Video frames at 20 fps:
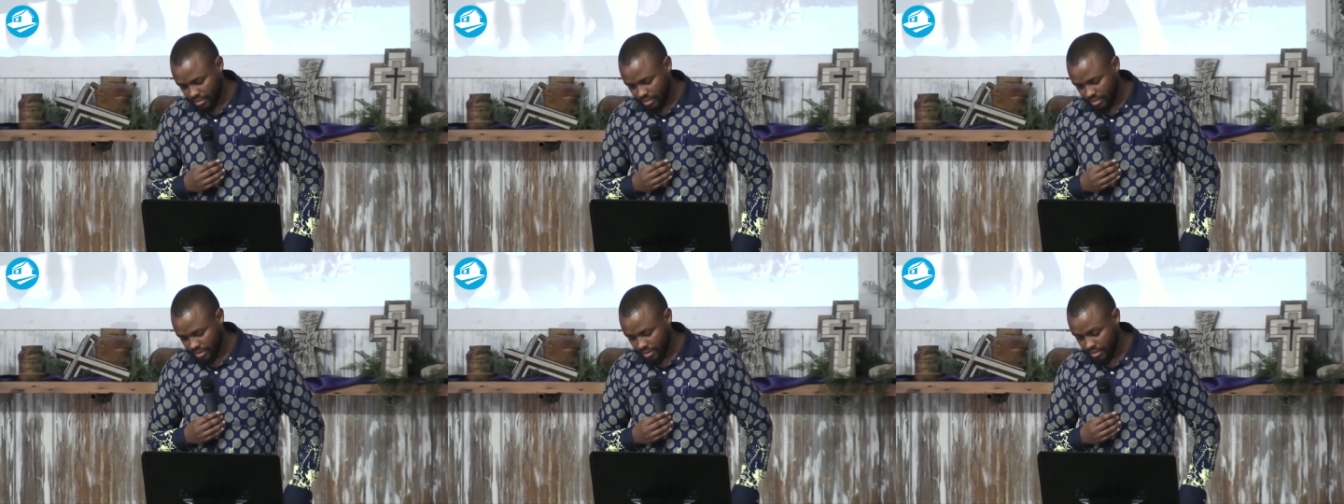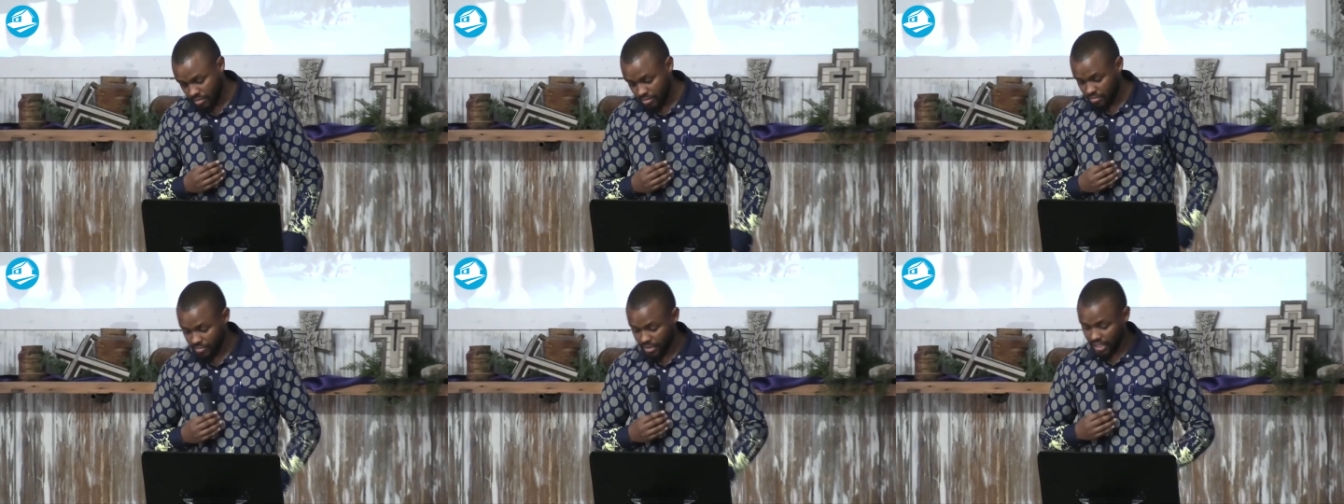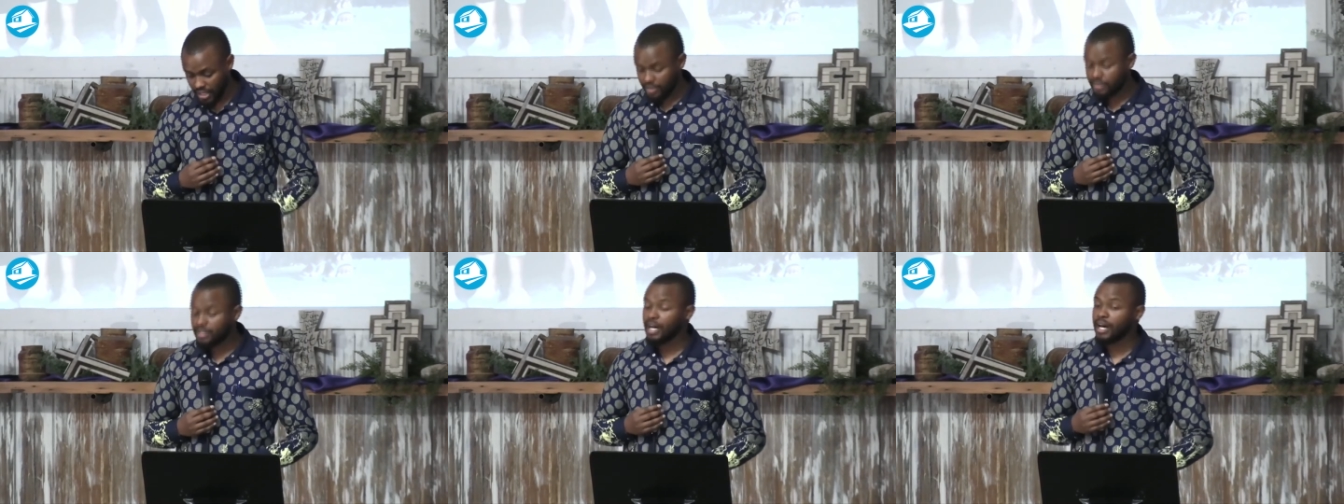oh,
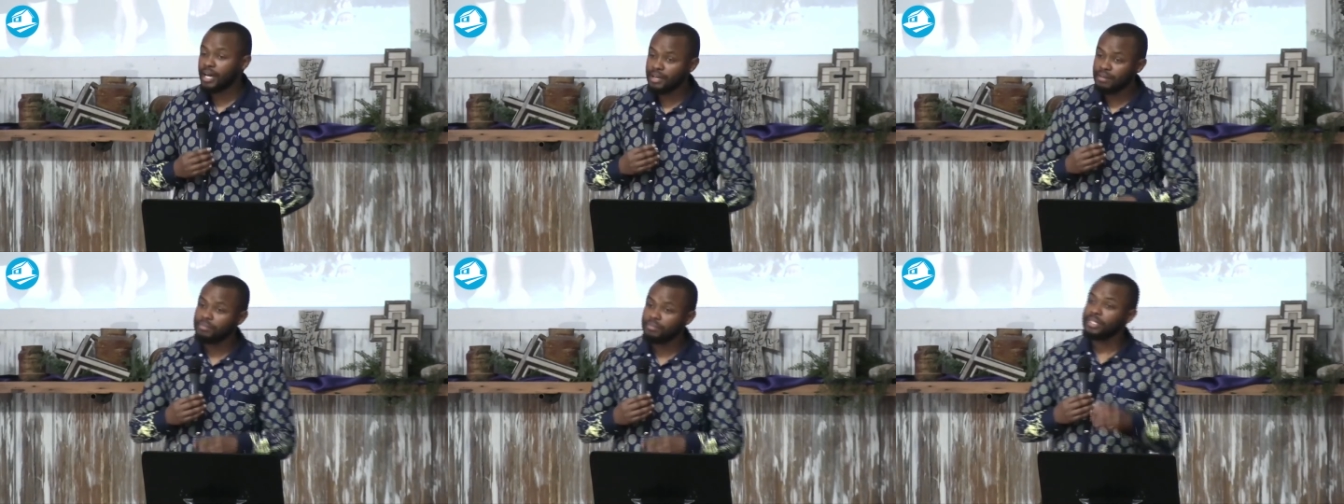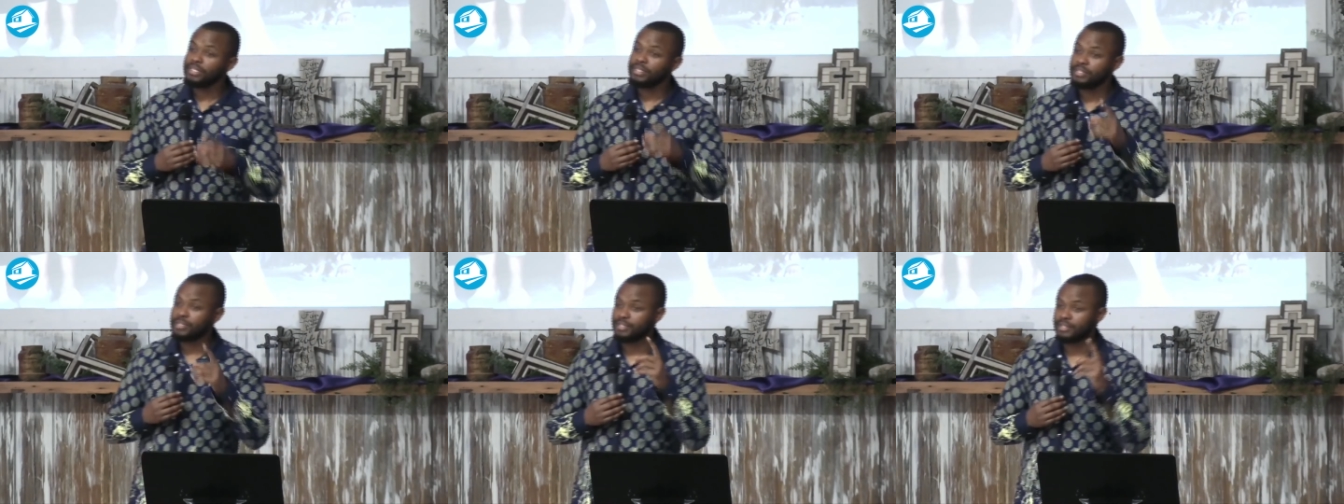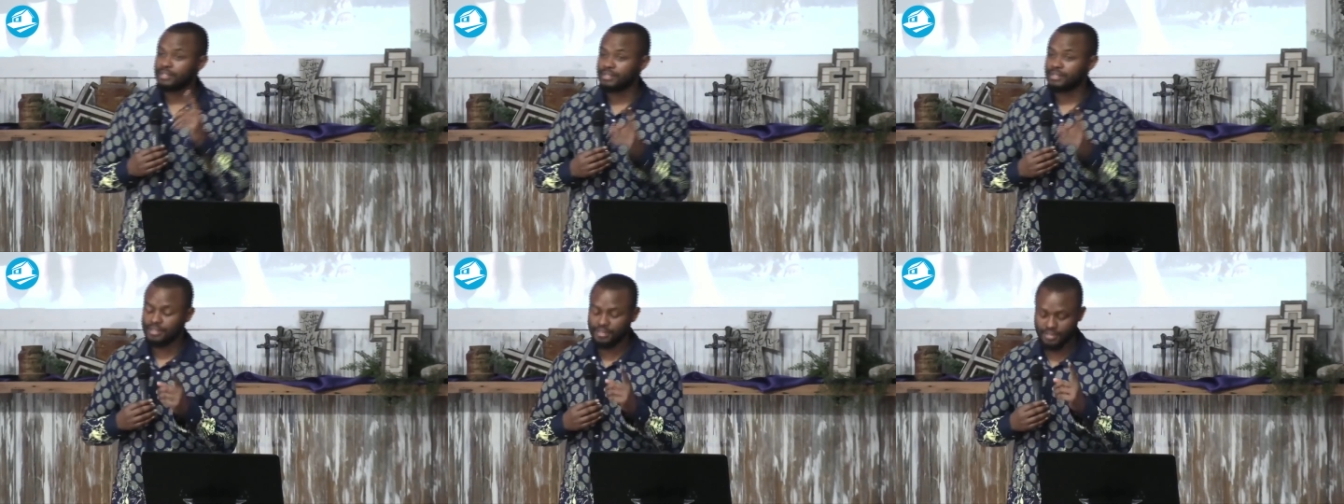my time
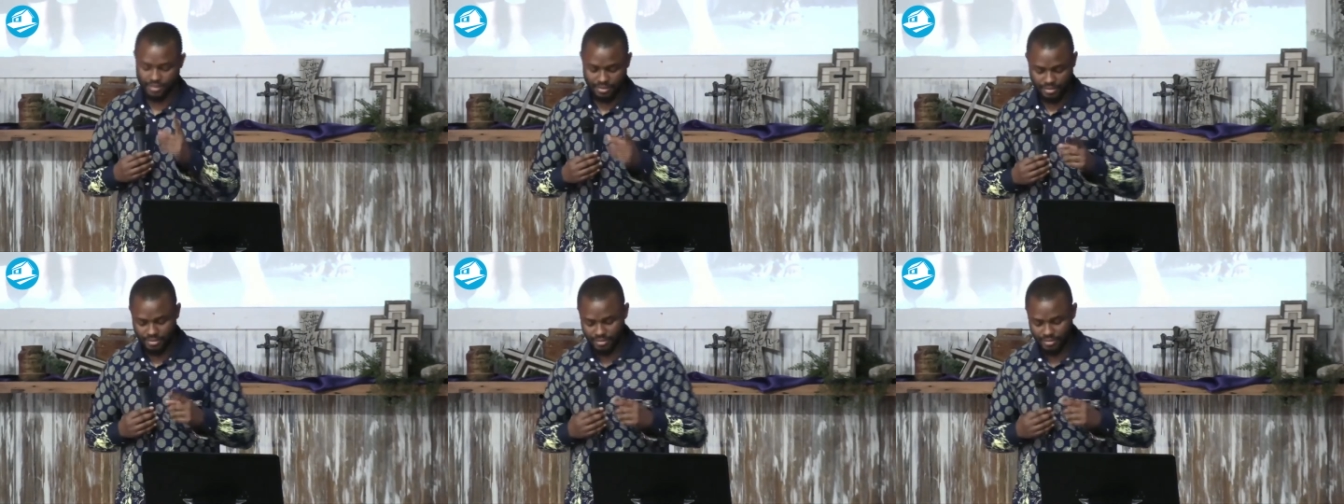is